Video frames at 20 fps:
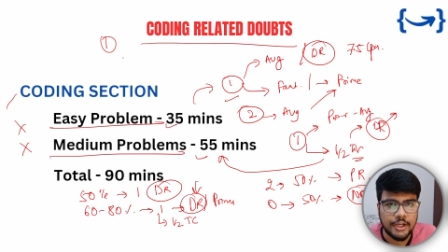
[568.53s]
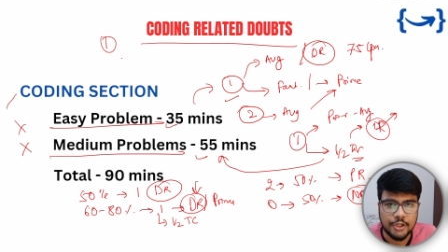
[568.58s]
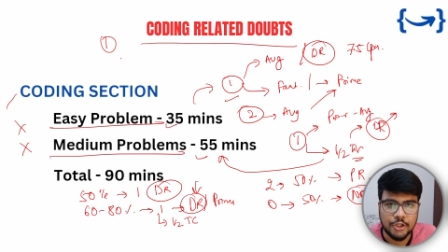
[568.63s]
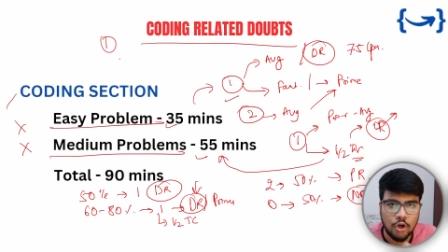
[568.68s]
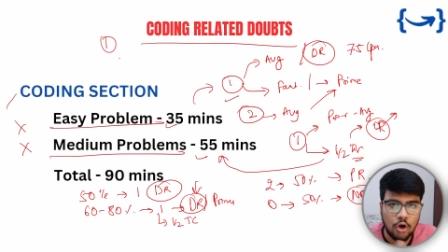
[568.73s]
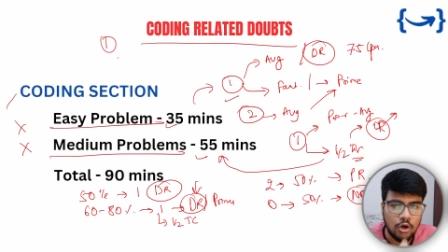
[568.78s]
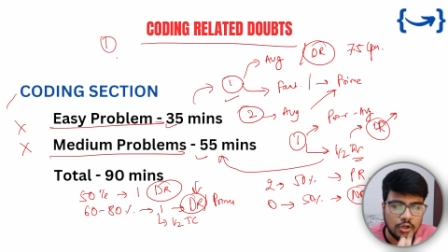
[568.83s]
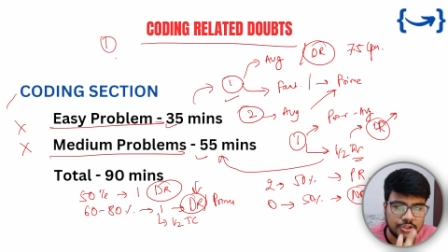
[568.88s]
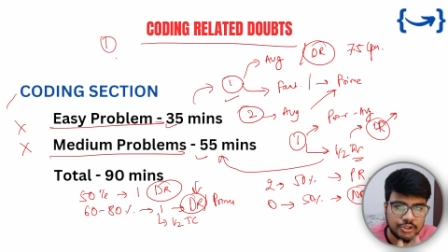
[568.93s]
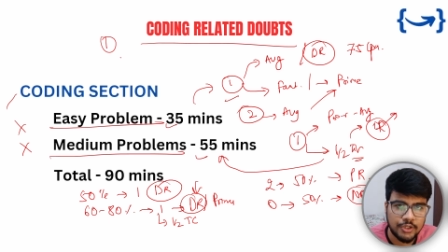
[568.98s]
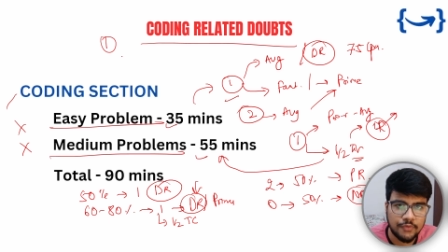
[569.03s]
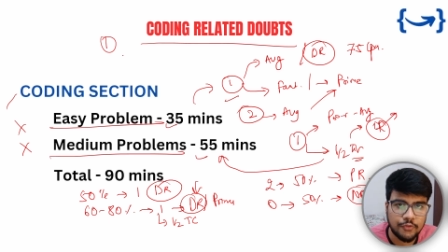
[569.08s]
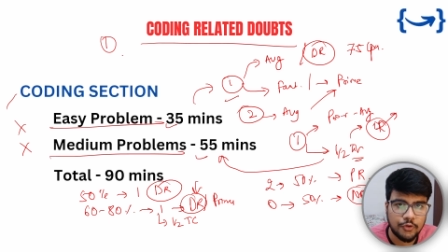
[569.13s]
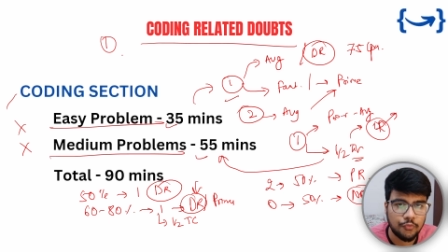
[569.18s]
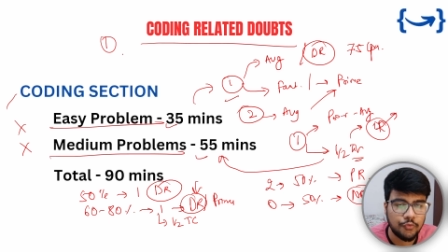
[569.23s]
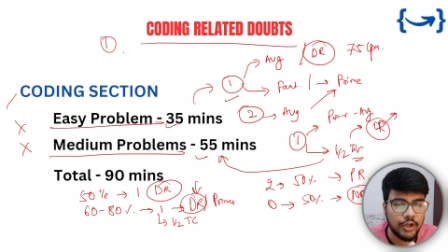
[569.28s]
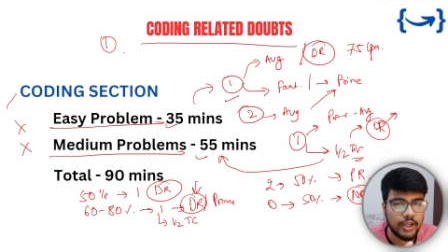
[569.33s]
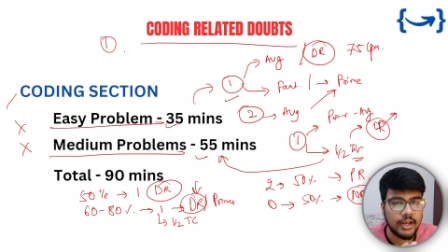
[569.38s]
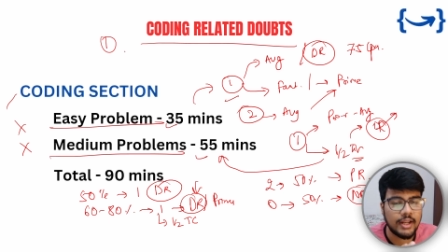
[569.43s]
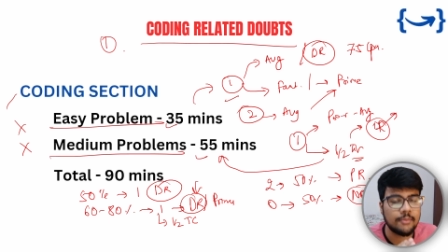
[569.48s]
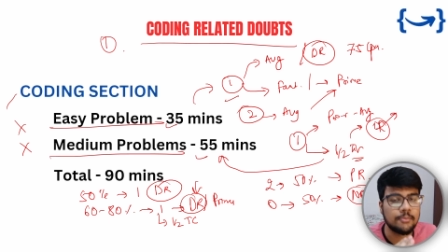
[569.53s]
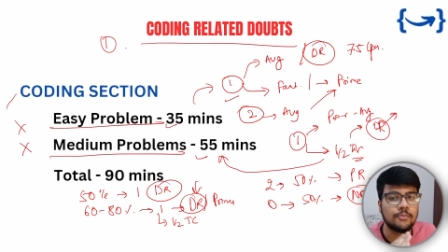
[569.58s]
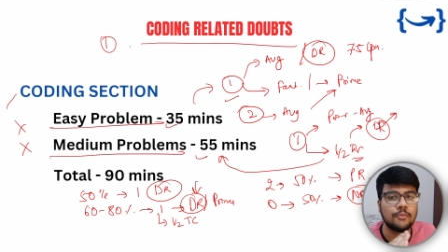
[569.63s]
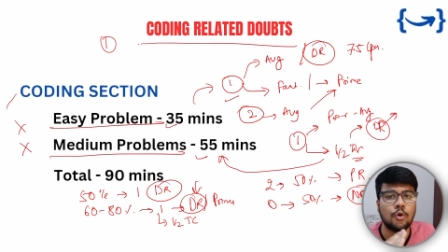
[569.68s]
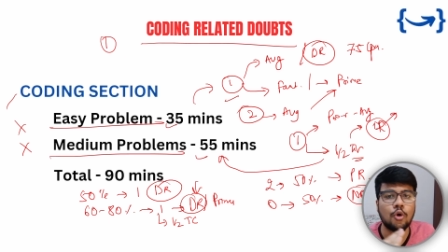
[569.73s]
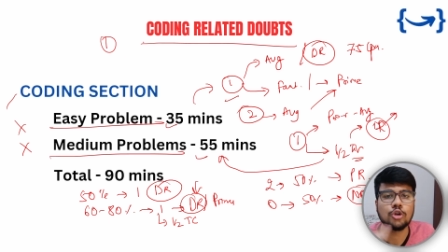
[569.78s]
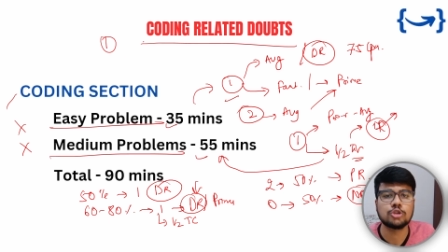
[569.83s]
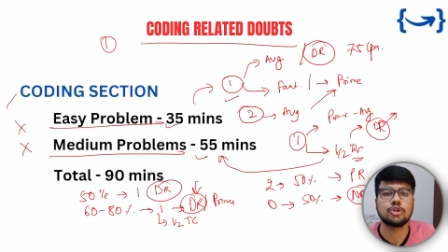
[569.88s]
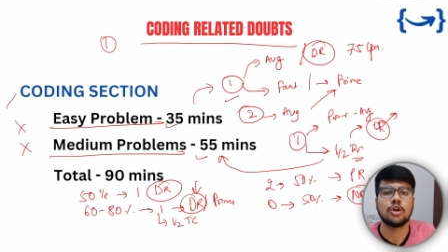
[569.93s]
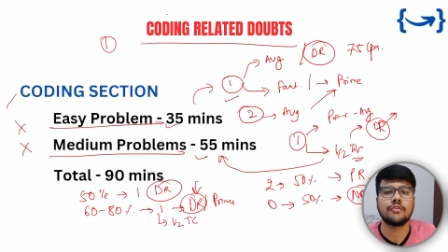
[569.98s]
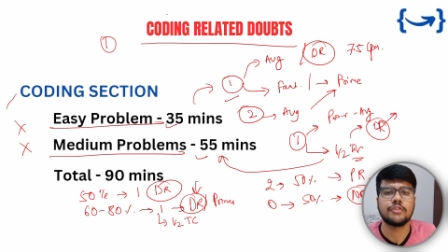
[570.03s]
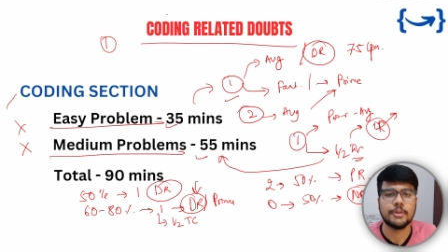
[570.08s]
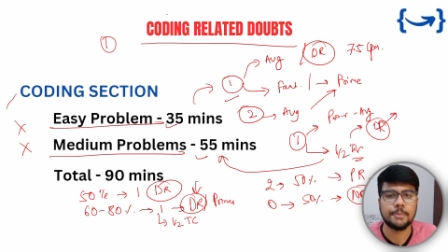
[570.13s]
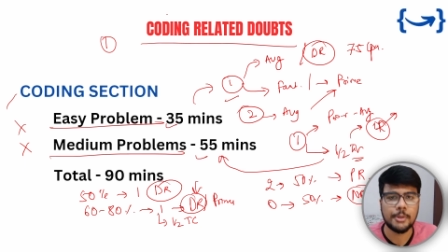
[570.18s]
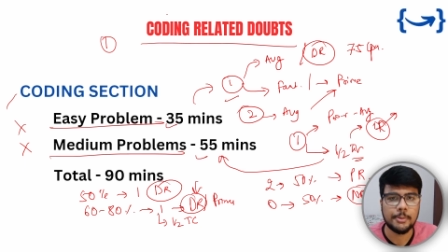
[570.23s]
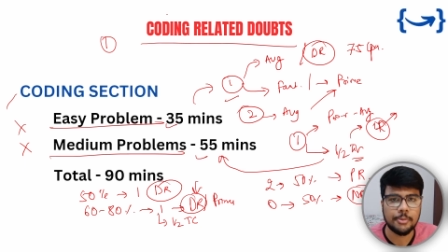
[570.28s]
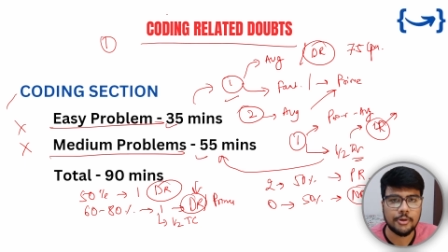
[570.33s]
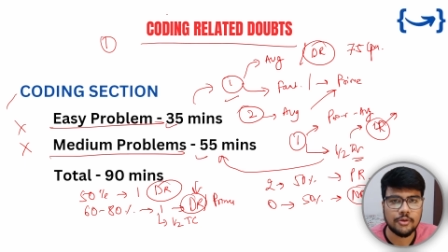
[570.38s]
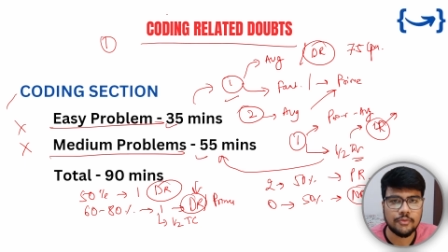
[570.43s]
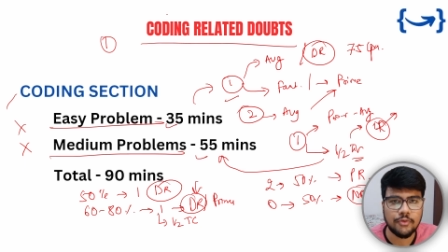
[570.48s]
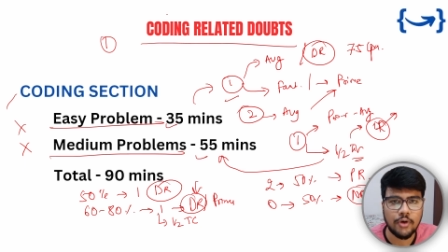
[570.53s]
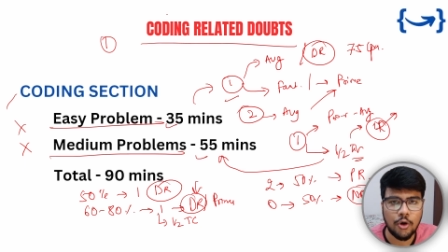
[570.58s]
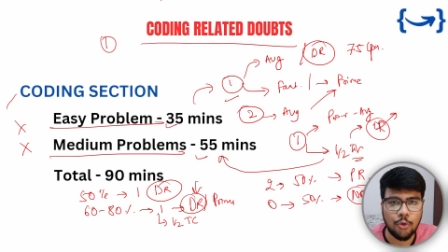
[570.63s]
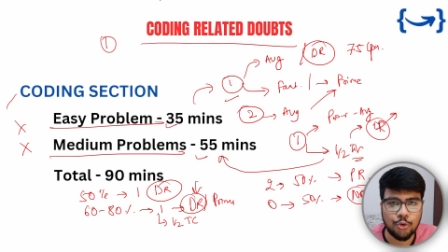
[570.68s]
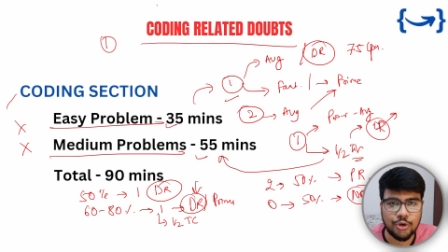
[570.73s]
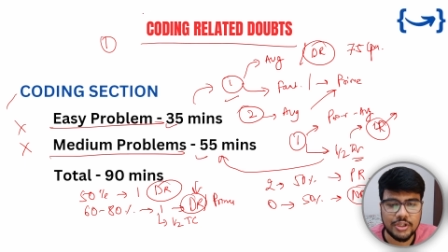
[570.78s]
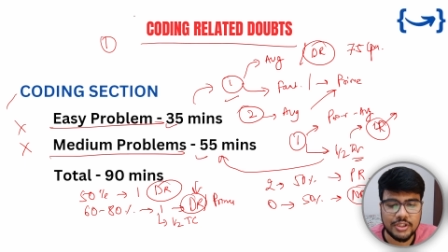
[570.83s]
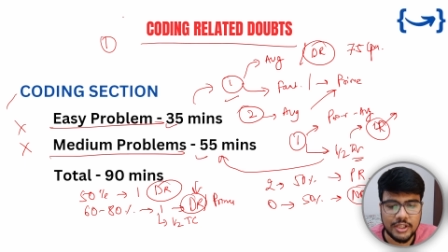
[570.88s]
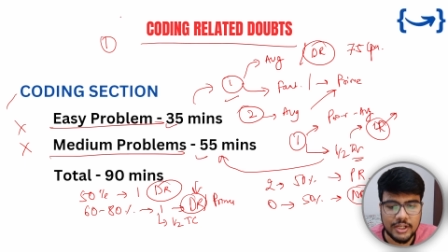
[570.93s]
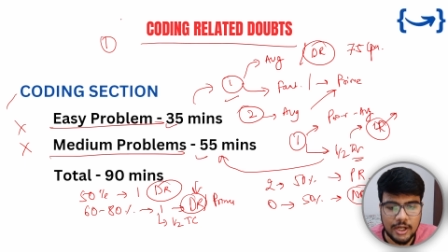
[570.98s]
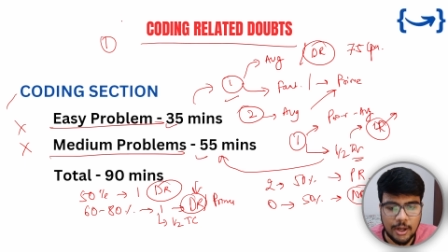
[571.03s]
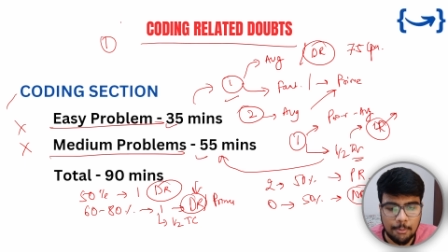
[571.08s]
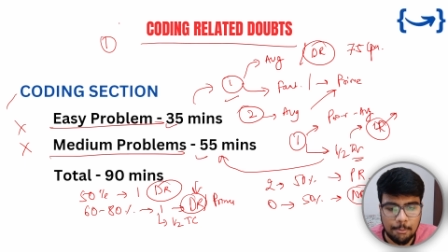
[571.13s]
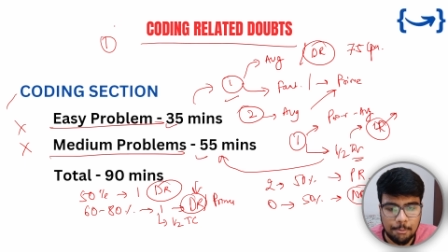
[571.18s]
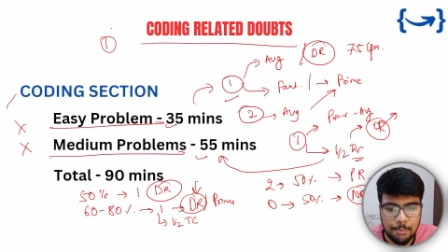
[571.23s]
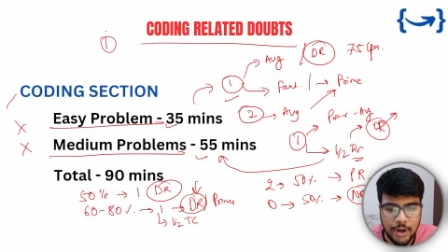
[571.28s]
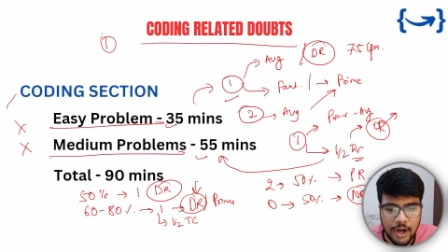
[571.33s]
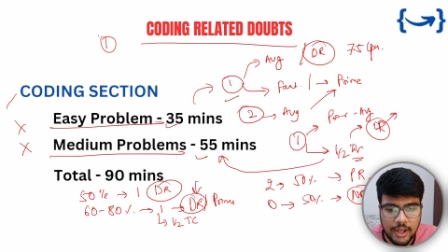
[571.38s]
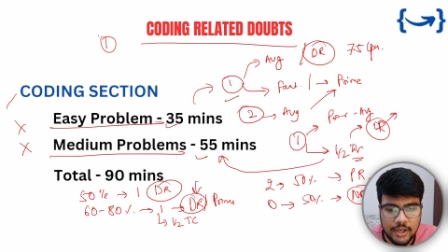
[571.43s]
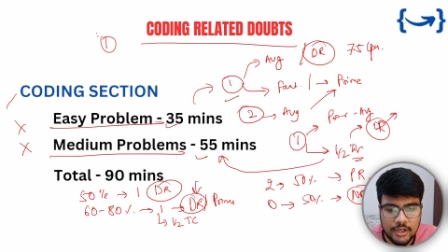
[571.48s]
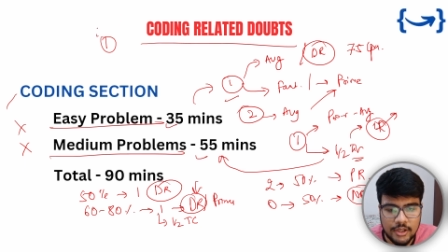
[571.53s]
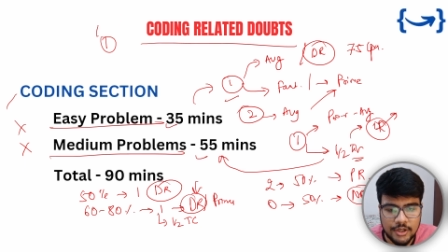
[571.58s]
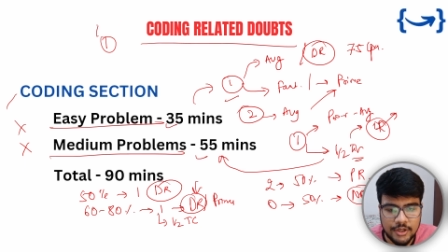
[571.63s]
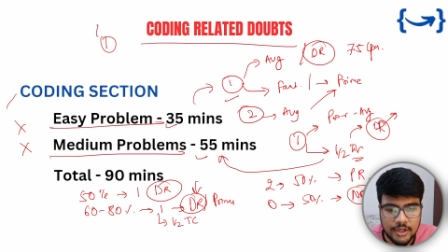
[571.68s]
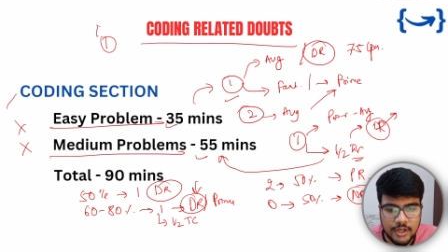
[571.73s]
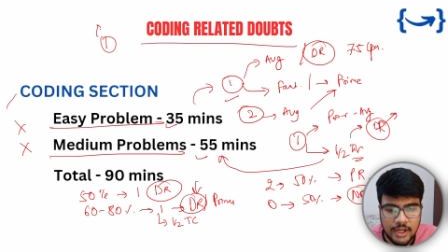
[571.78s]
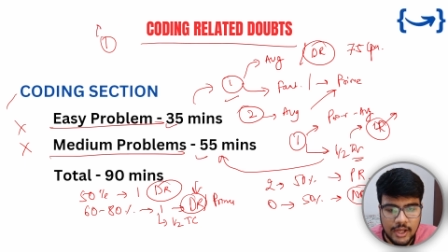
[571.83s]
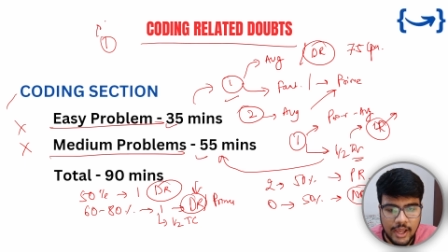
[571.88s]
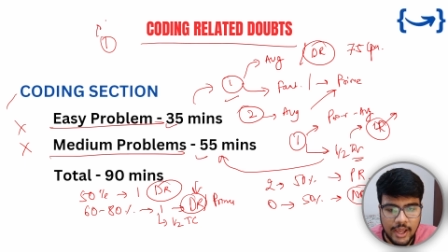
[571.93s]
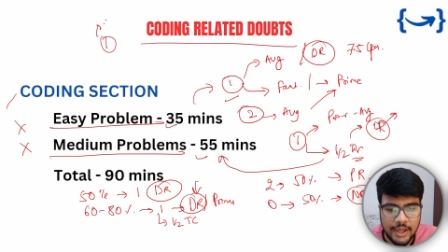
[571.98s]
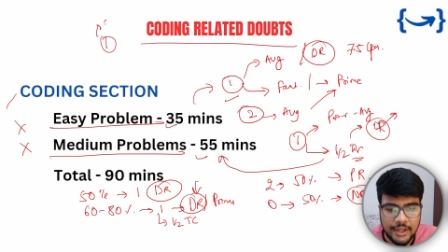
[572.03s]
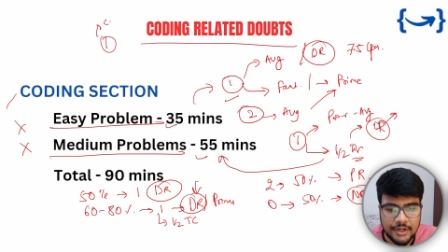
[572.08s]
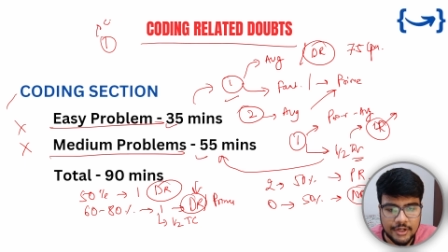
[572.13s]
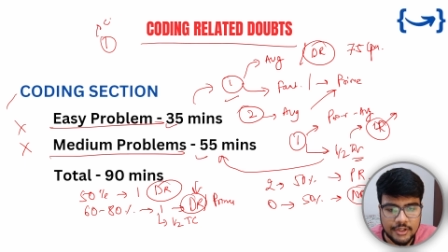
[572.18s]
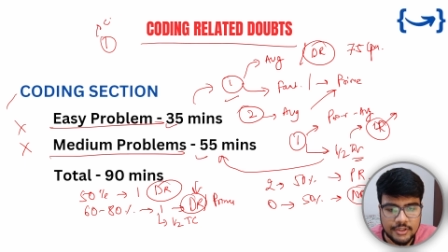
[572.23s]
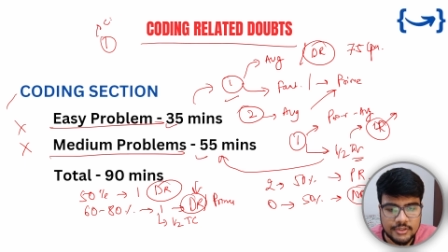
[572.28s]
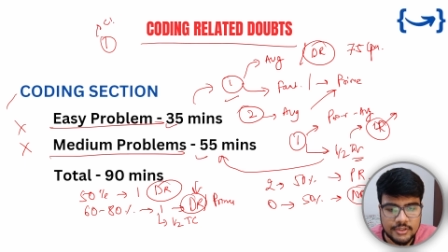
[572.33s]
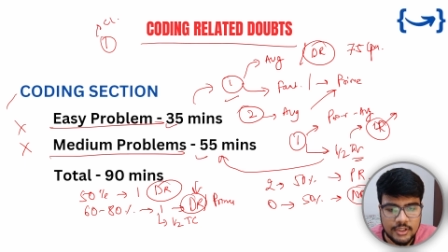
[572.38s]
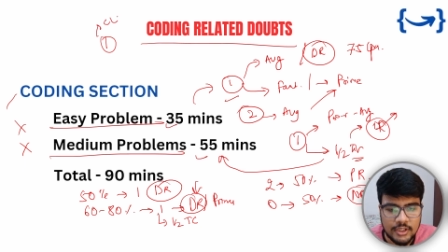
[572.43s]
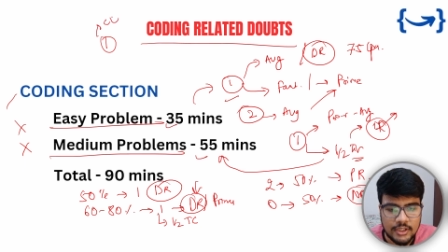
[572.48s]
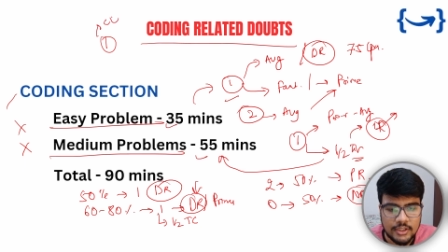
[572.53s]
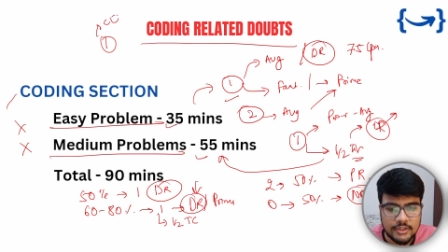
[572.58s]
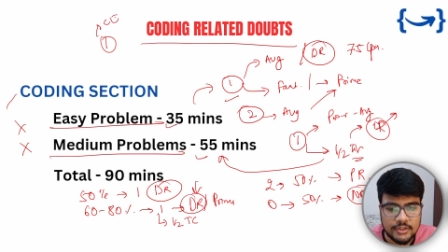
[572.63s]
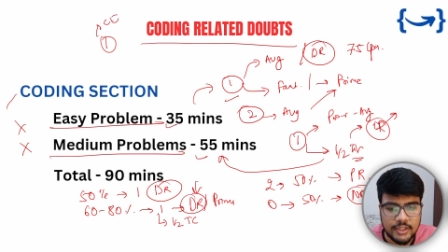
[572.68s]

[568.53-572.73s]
in your shift where most of the people found the compiler errors,